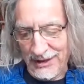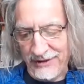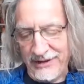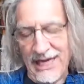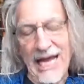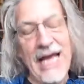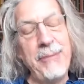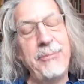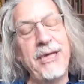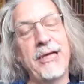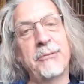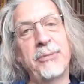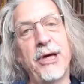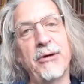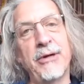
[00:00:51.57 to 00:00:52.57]
the
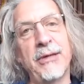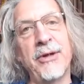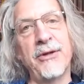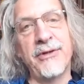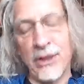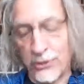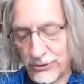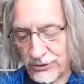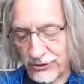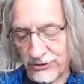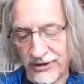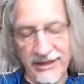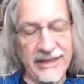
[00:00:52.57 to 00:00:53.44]
epic poem The Odyssey,